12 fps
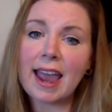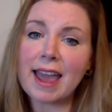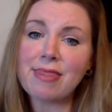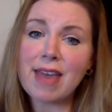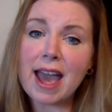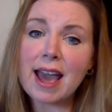
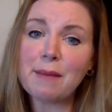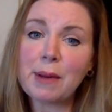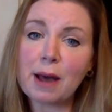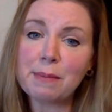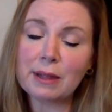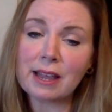And that
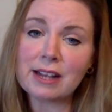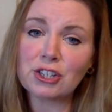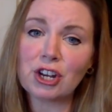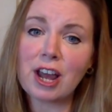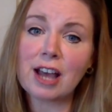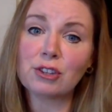
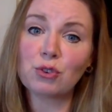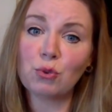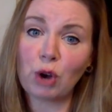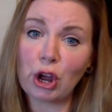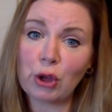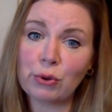population has
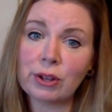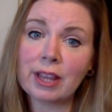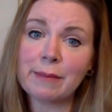grown,